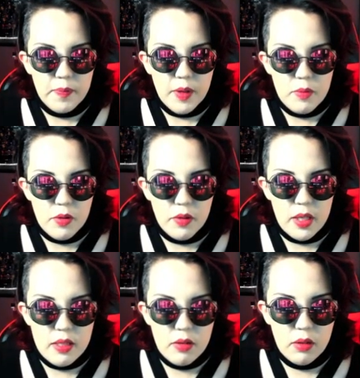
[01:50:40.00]
I'm sure they
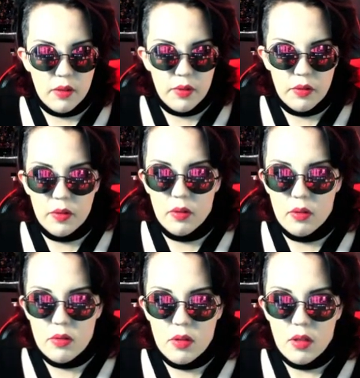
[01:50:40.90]
still love their
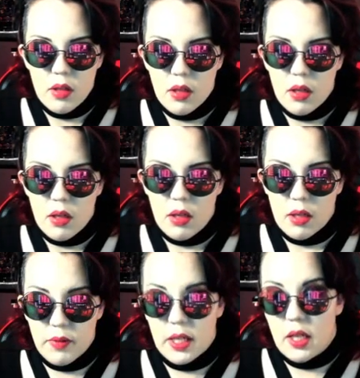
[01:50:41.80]
photos.
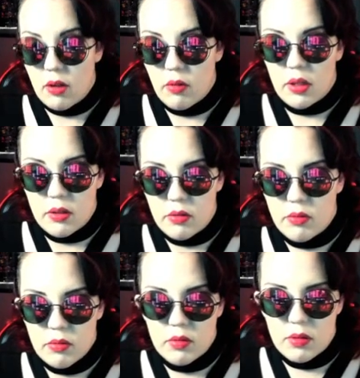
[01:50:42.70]
In fact, I know they
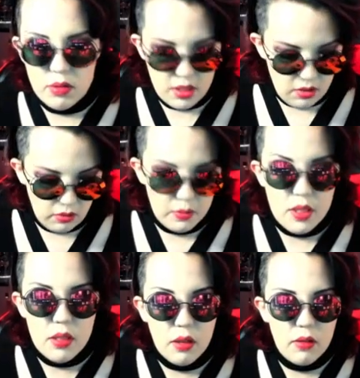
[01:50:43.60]
do. They told me
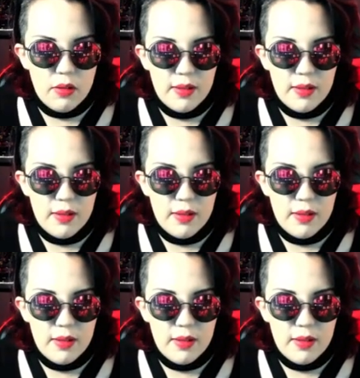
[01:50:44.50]
so.